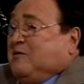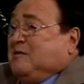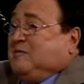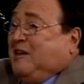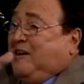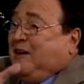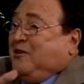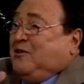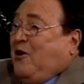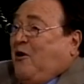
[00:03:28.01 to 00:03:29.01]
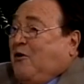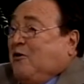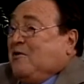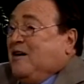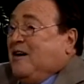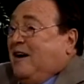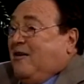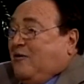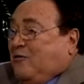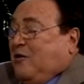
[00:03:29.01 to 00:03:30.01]
them to know
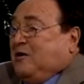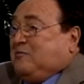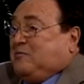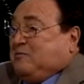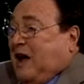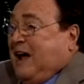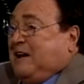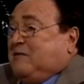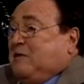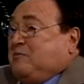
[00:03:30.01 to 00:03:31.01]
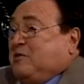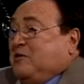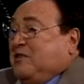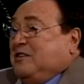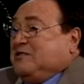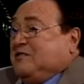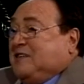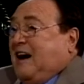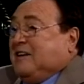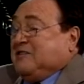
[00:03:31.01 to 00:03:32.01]
what kind of a position
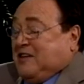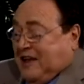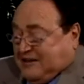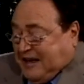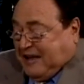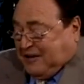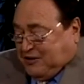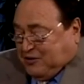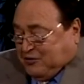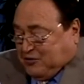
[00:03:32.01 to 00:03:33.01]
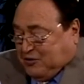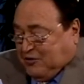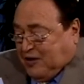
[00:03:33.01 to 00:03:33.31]
God has taken you to